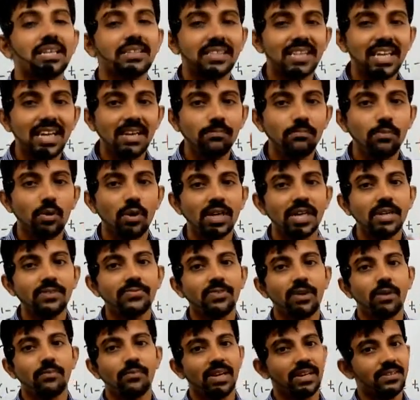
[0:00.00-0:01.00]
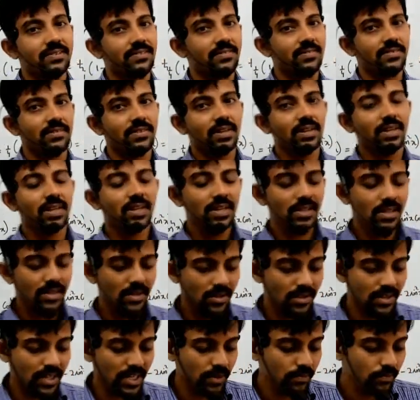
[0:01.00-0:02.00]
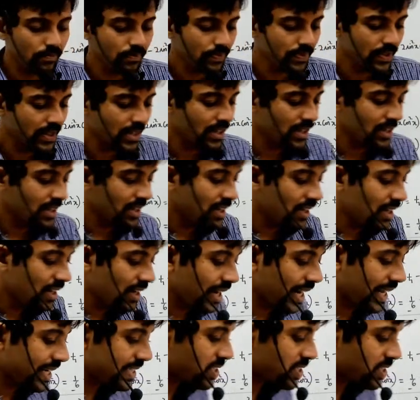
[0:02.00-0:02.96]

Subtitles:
3 important formulas. Okay. Next